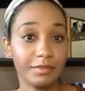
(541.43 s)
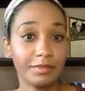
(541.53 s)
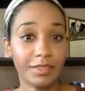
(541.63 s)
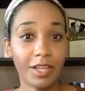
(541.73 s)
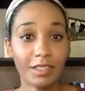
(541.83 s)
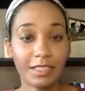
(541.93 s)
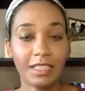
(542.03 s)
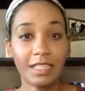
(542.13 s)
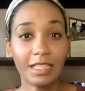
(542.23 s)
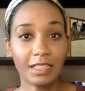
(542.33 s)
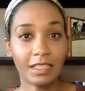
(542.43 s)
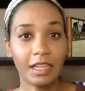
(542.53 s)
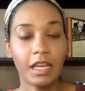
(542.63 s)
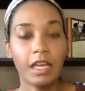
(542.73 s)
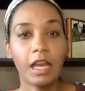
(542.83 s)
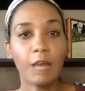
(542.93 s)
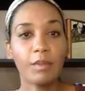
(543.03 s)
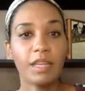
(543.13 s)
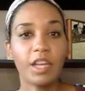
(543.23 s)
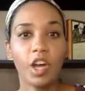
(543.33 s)
not eating.
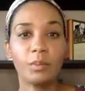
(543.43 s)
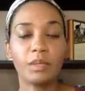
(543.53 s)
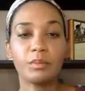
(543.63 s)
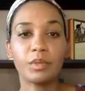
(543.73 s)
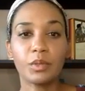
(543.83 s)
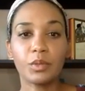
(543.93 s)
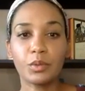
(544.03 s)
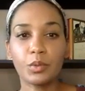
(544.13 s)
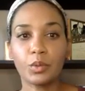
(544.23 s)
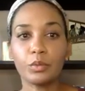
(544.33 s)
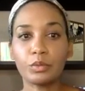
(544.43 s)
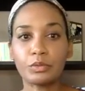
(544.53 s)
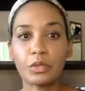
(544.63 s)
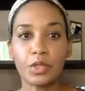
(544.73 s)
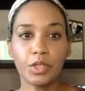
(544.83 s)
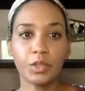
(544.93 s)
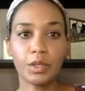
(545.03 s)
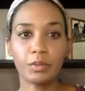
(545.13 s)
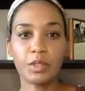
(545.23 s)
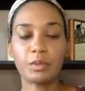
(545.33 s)
There are people who, for you,
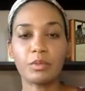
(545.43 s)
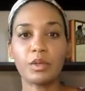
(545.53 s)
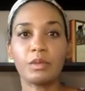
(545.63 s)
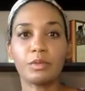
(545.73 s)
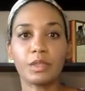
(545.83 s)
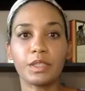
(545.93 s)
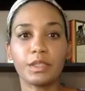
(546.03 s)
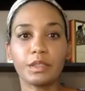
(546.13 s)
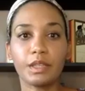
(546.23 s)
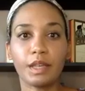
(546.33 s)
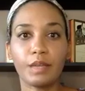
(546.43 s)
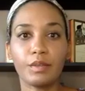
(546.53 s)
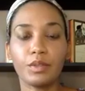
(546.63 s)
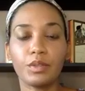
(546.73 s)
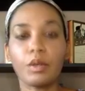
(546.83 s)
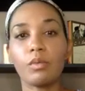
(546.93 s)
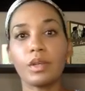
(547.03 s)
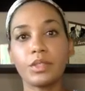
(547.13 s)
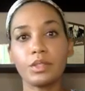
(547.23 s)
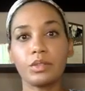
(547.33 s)
it was more of a you don't
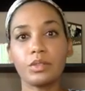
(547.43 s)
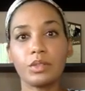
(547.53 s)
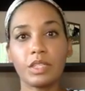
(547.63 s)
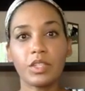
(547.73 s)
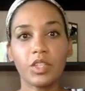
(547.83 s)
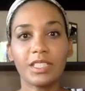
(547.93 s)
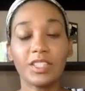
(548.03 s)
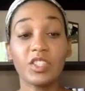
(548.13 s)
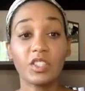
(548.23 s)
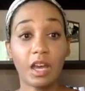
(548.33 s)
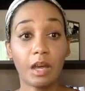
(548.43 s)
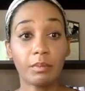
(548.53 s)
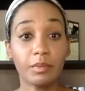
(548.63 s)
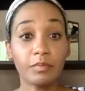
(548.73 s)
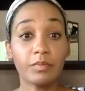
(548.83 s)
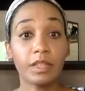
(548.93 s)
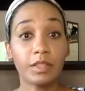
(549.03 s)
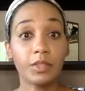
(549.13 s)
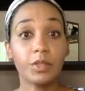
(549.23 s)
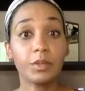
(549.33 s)
want to necessarily stop
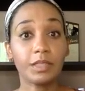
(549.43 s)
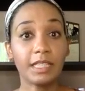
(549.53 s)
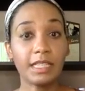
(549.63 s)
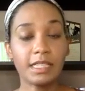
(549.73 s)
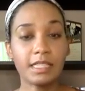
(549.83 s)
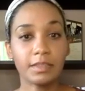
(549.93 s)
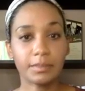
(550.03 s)
to eat,